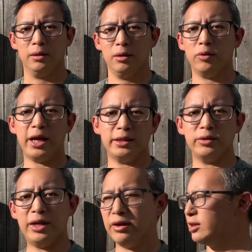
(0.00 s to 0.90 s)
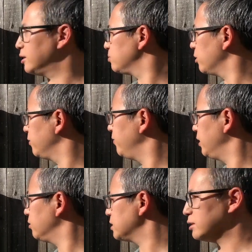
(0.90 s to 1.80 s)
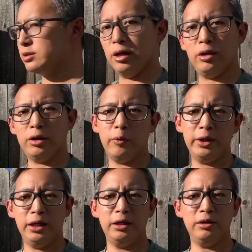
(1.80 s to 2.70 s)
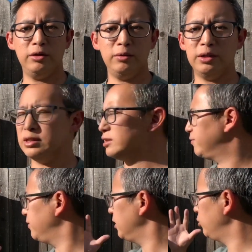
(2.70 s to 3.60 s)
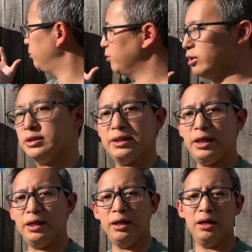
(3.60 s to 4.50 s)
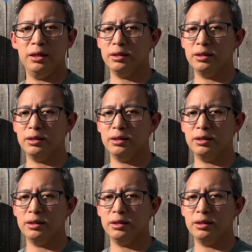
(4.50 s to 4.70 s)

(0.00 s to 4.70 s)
Okay, so now that this bird feeder is installed, all we need to do is fill it with bird seed,